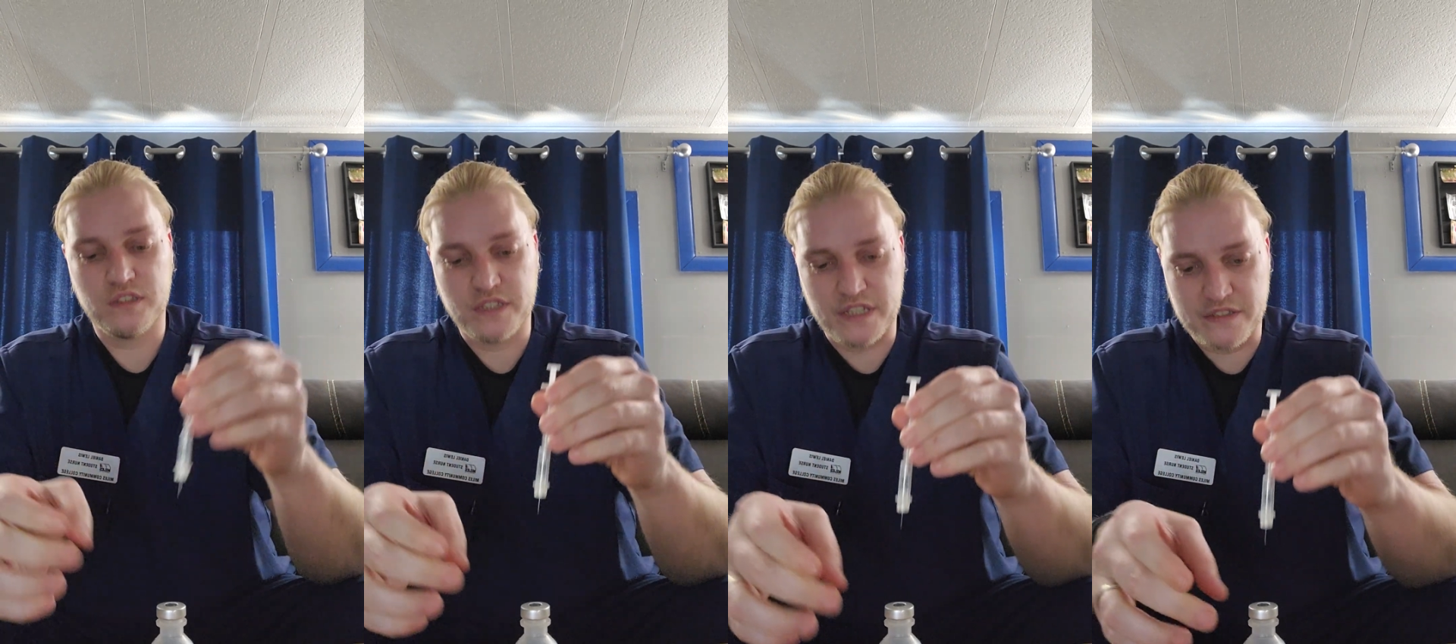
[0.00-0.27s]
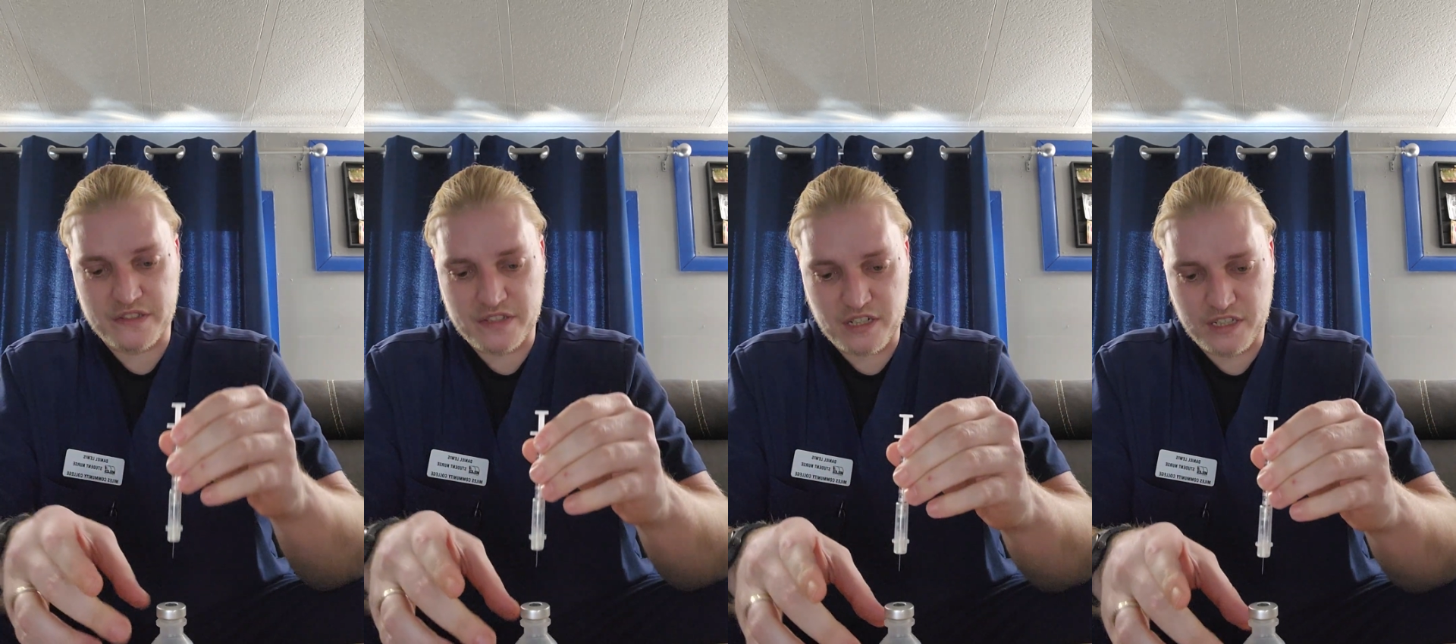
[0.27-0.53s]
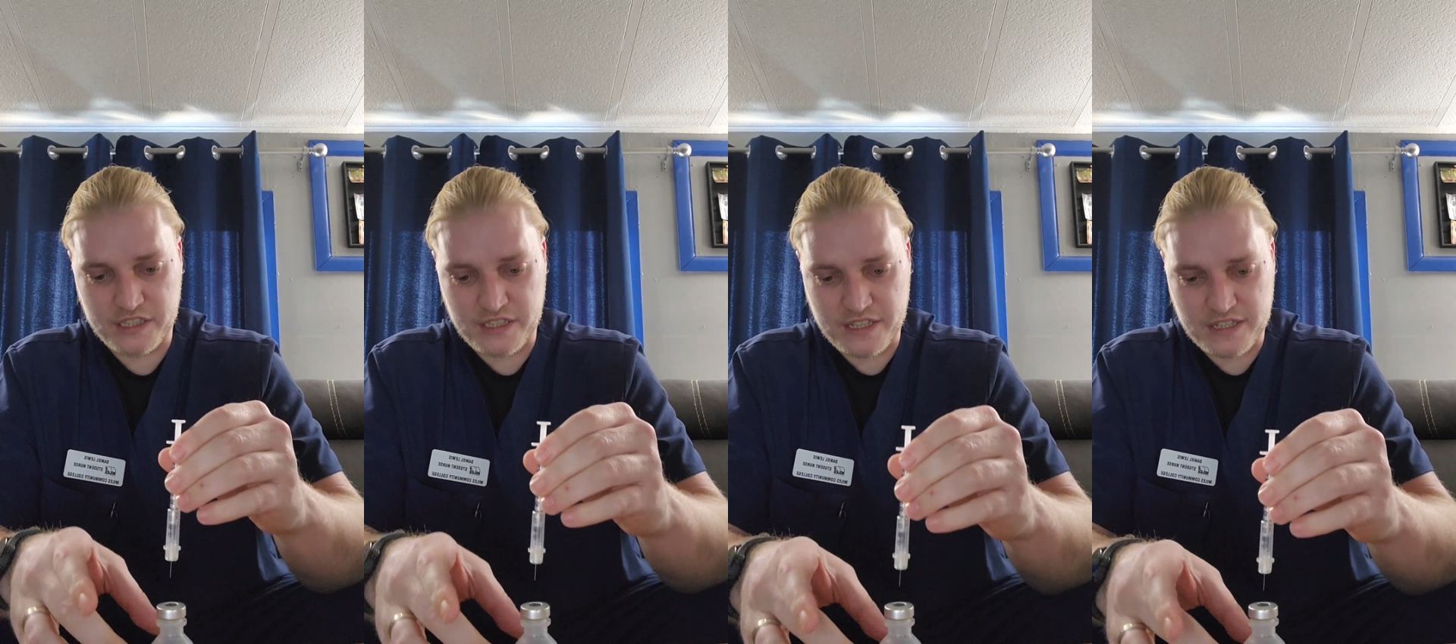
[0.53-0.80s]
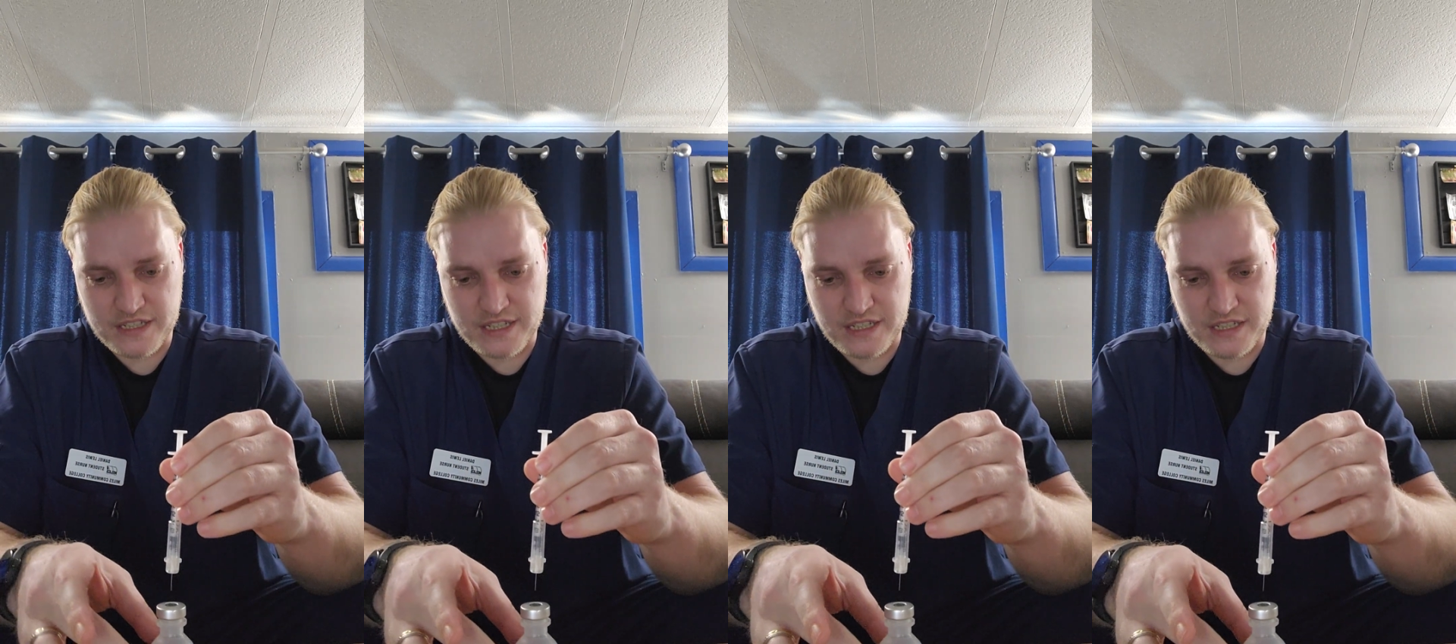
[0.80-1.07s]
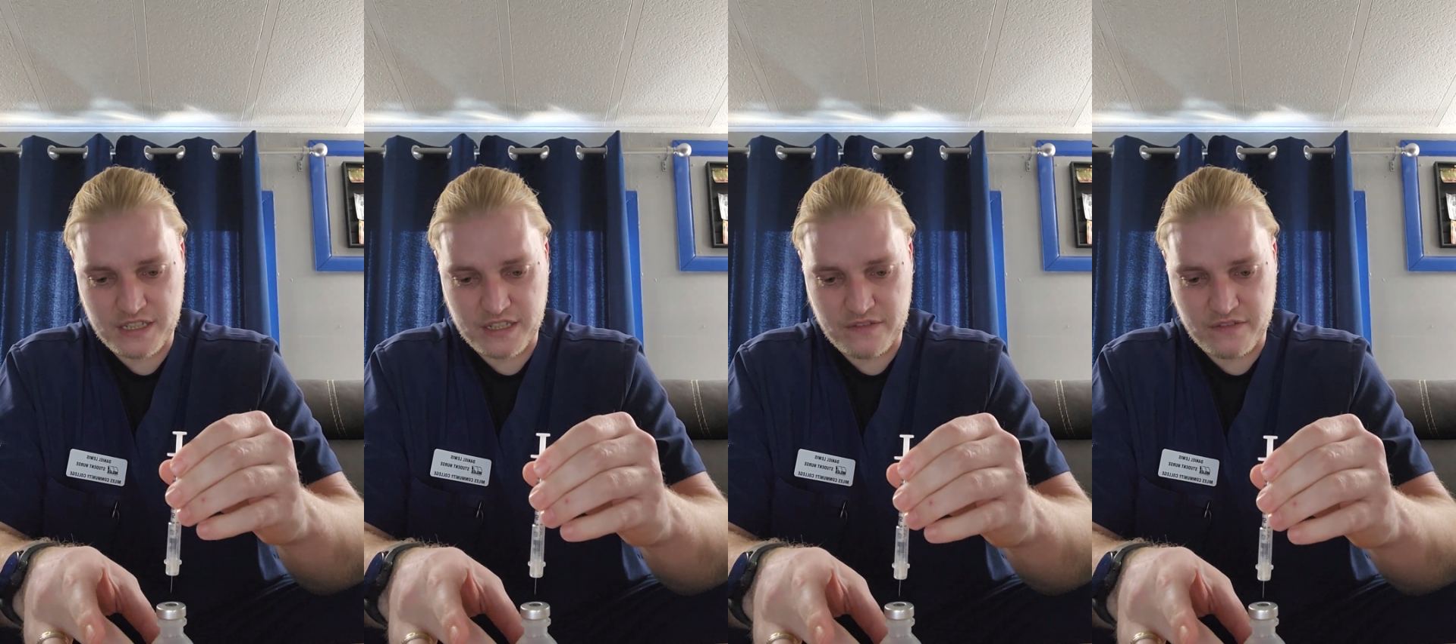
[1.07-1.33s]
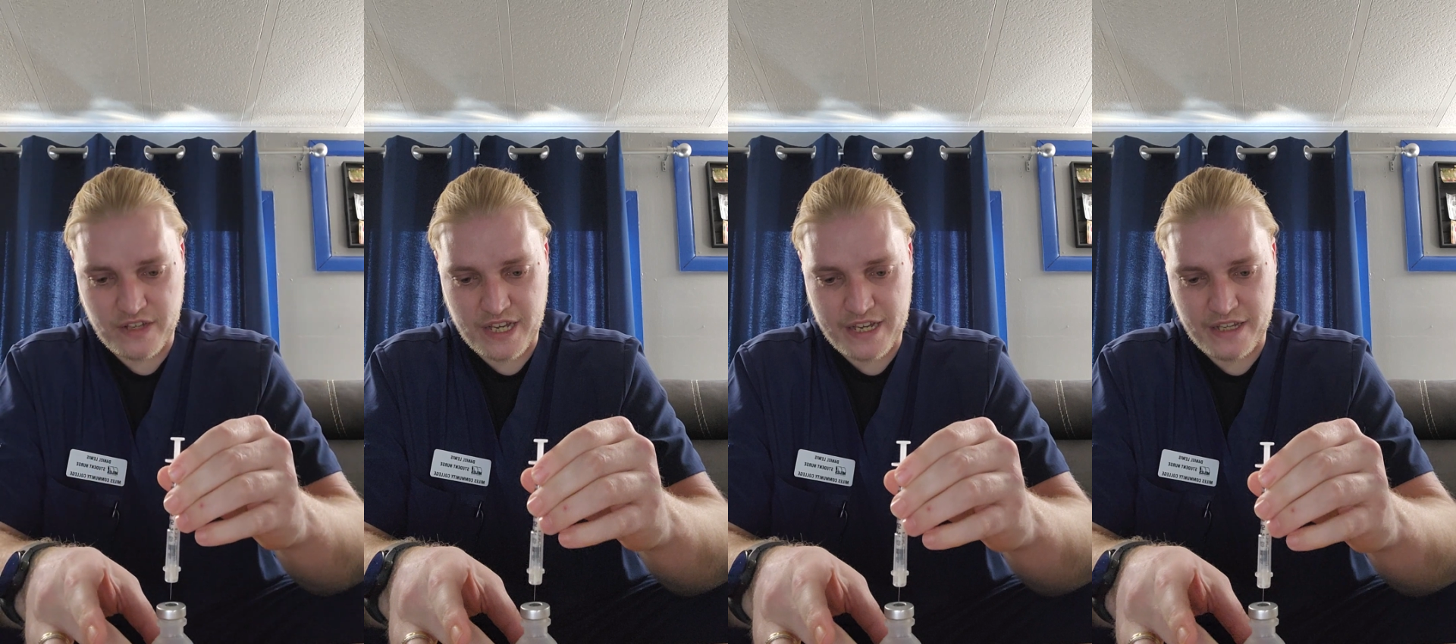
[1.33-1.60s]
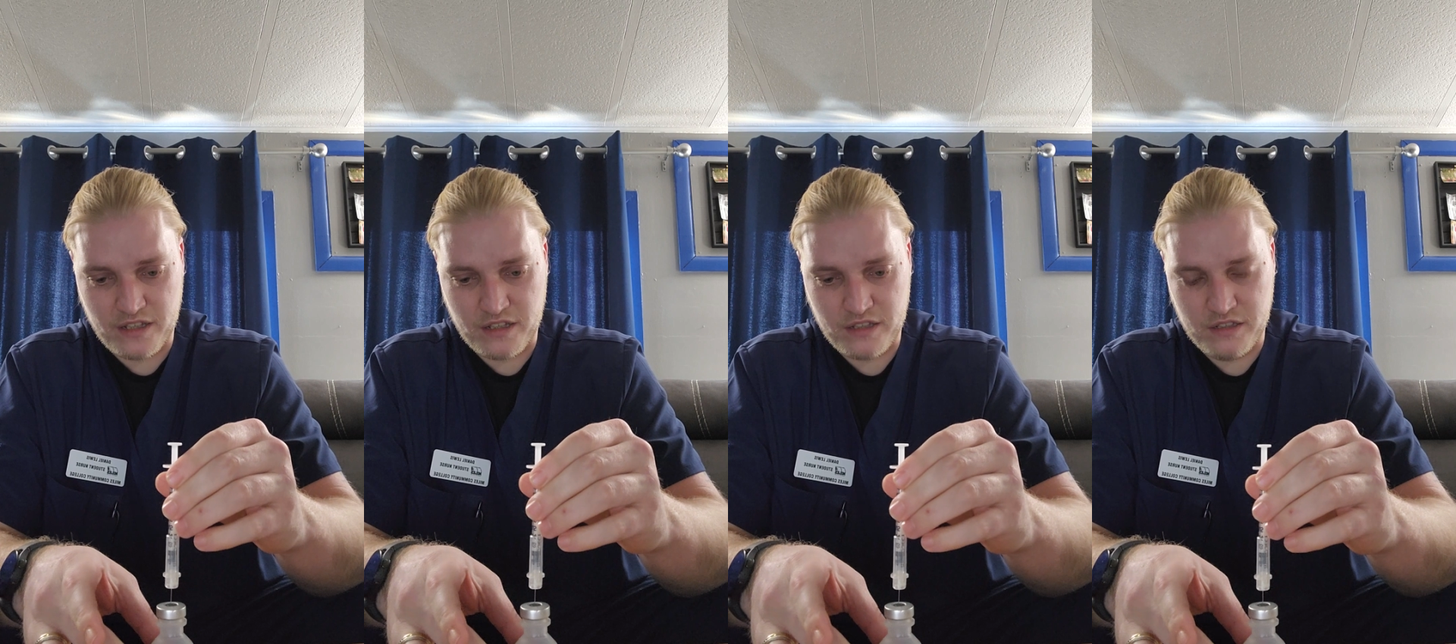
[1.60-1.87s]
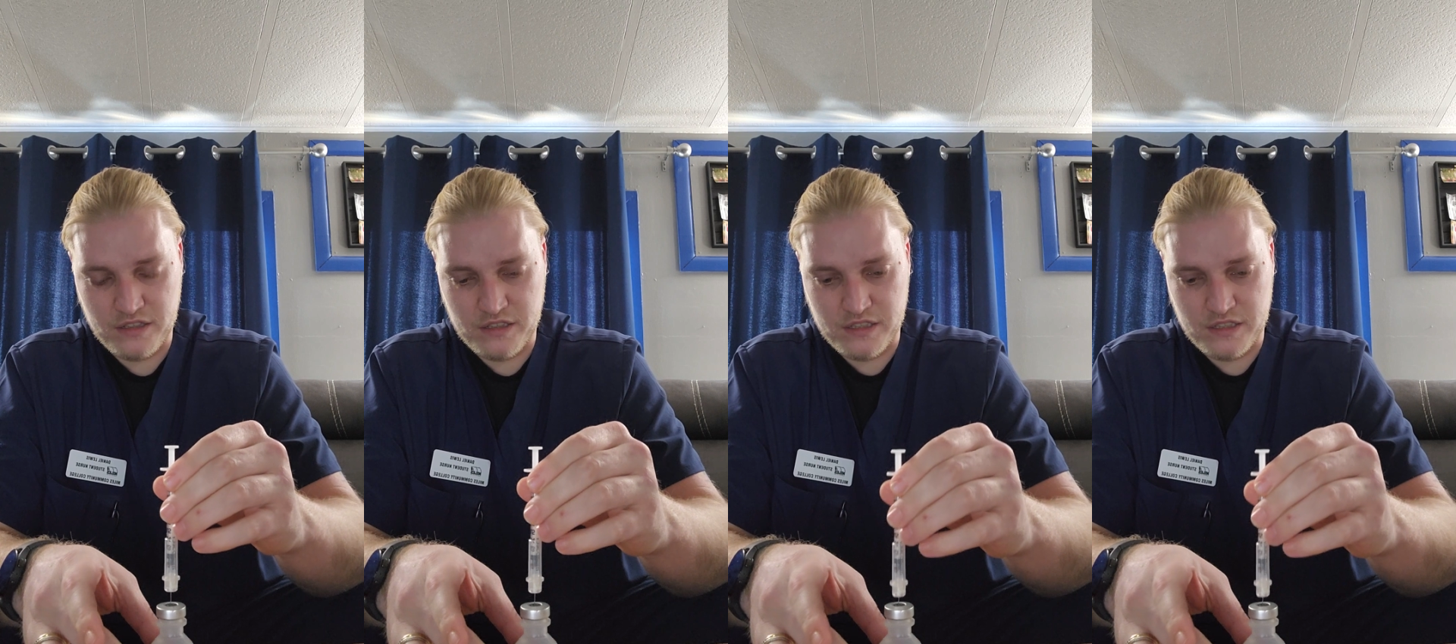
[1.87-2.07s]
insert this into the vial